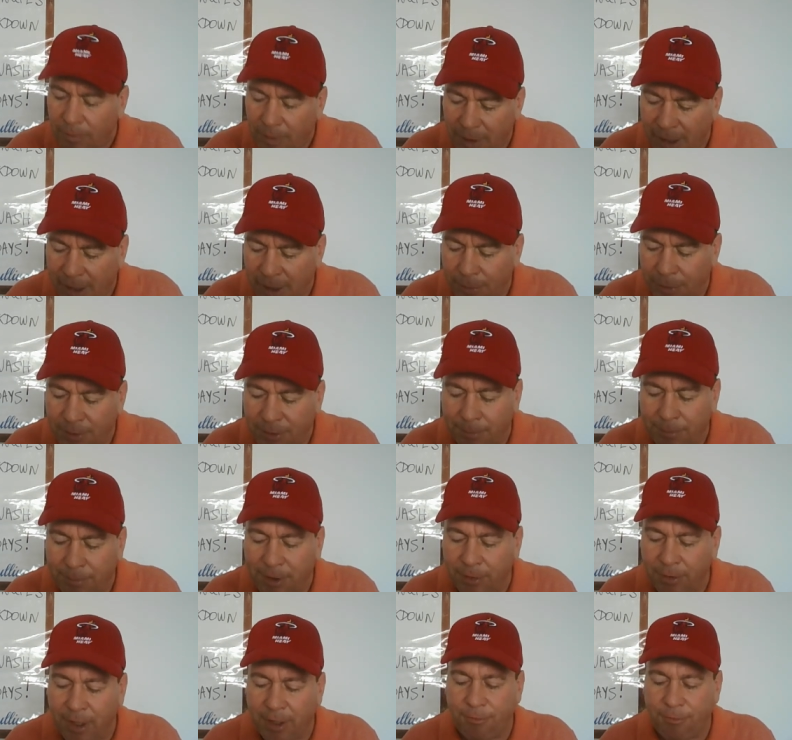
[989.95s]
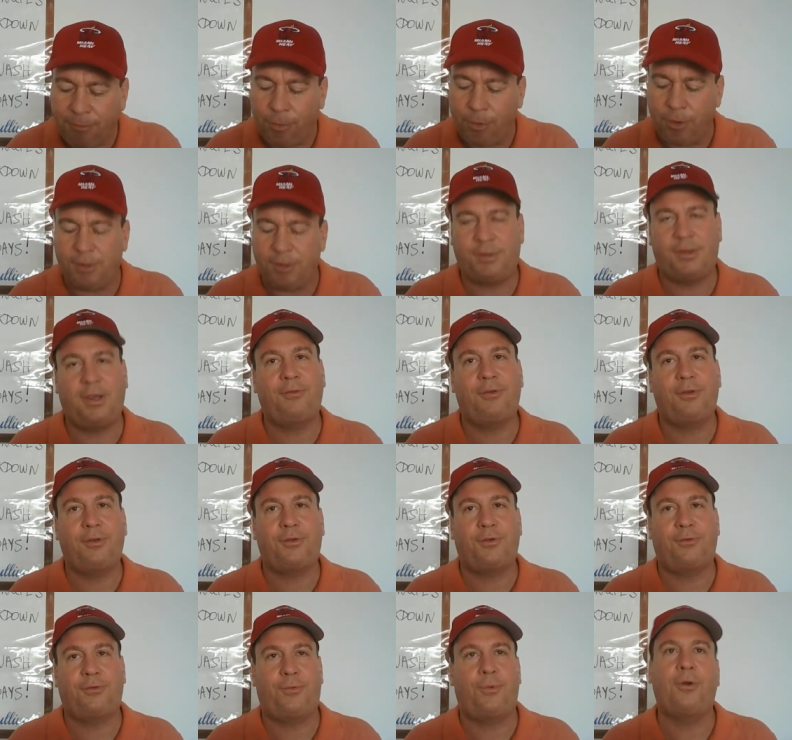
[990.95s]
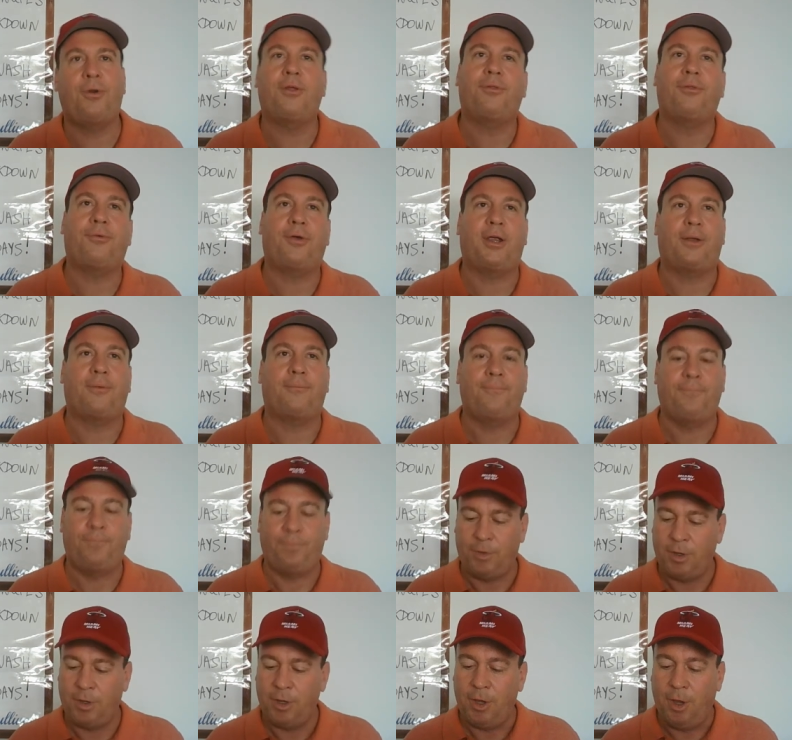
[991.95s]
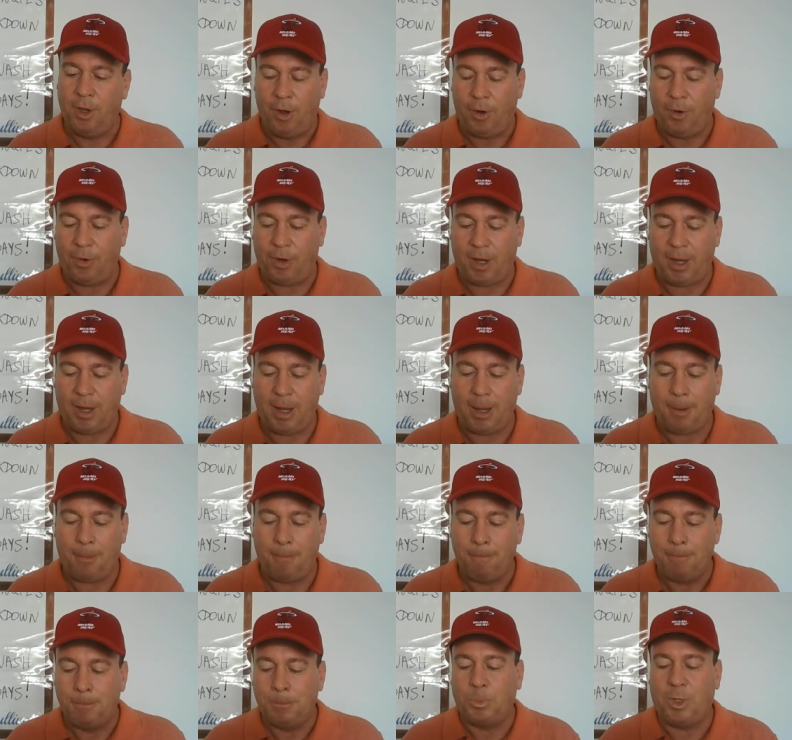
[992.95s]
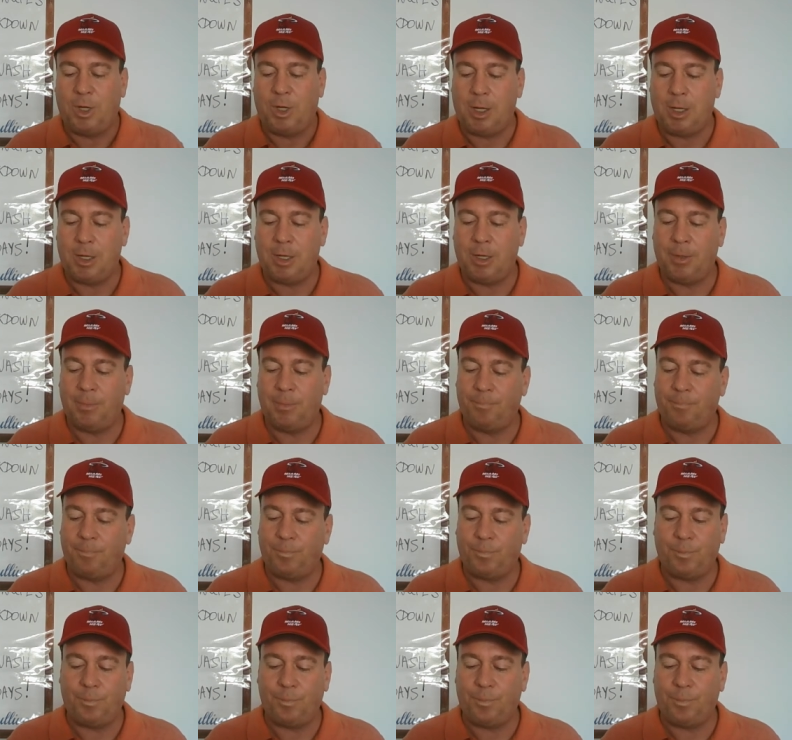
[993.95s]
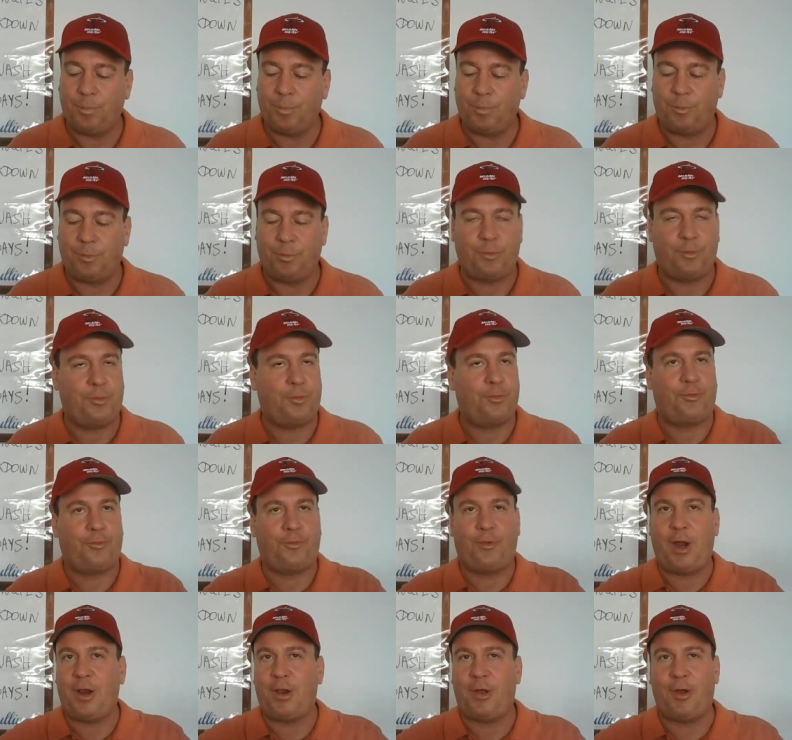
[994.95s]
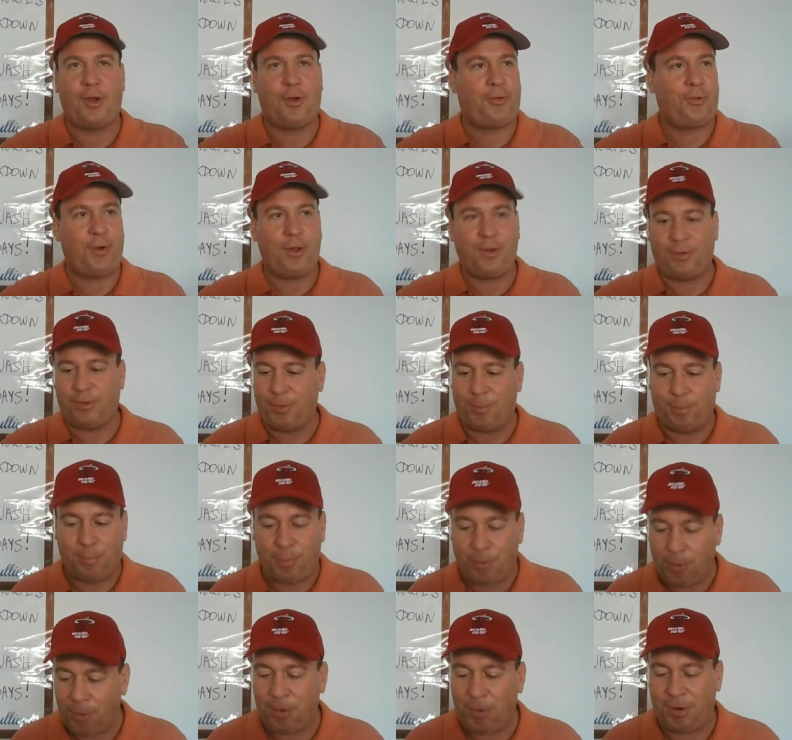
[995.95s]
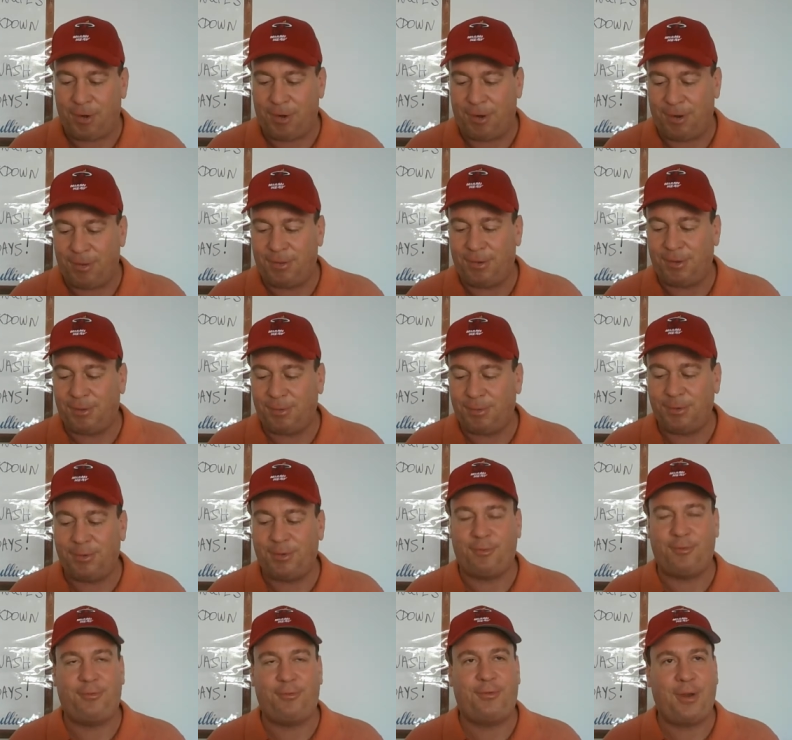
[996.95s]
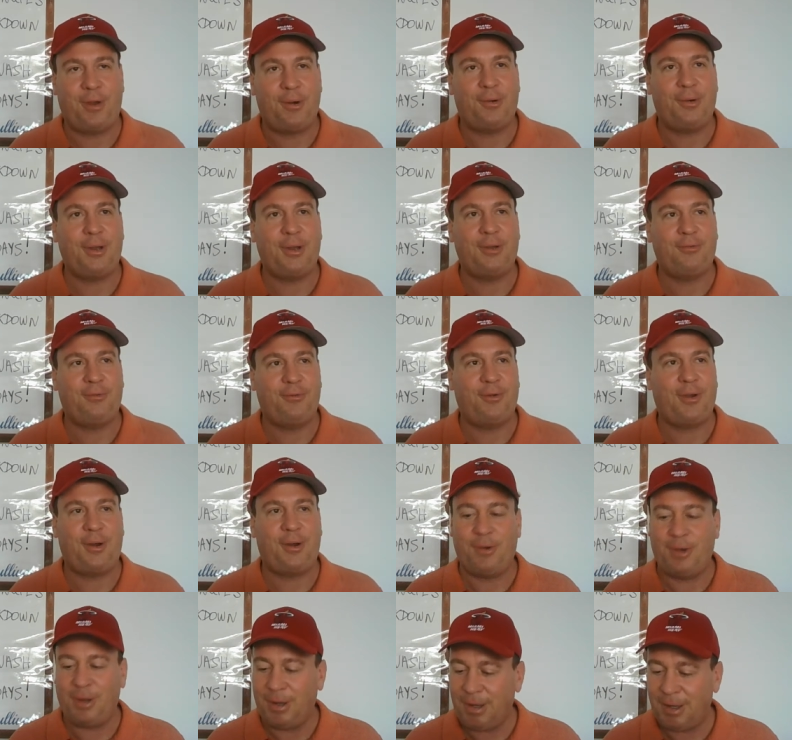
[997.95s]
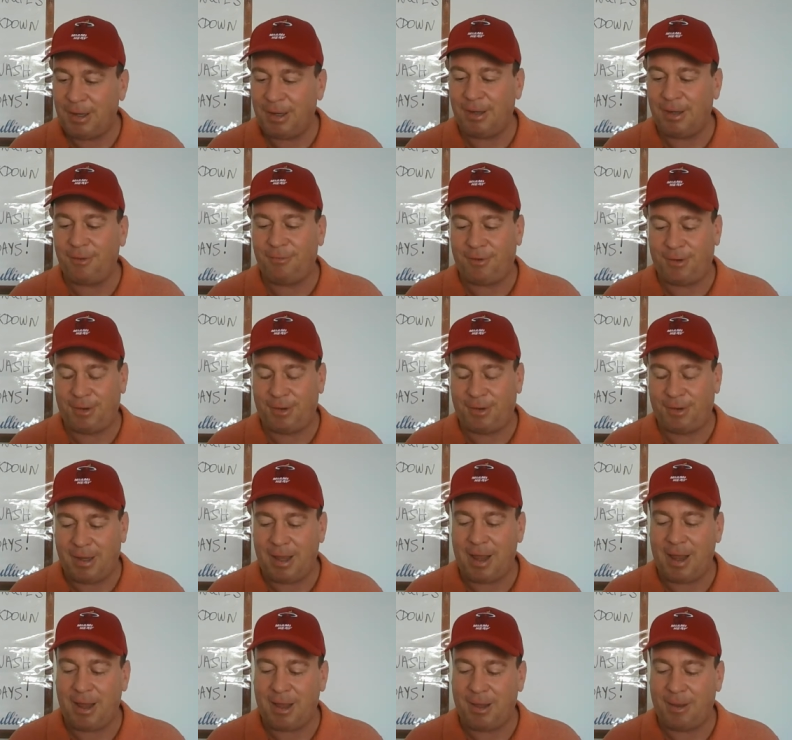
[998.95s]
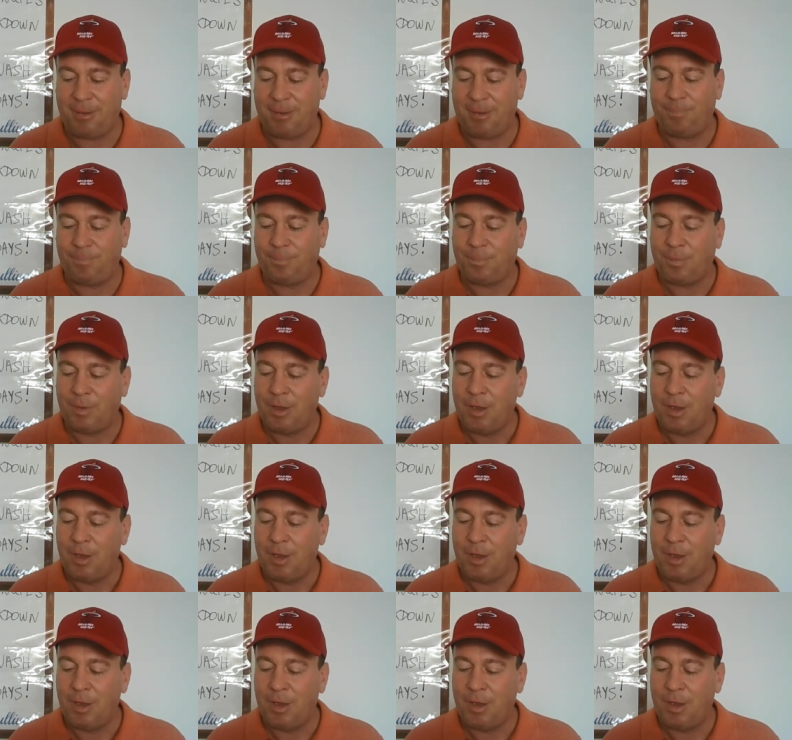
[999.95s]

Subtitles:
It was something like 47 to 43. Okay? Right across the board, this was a very, very even game.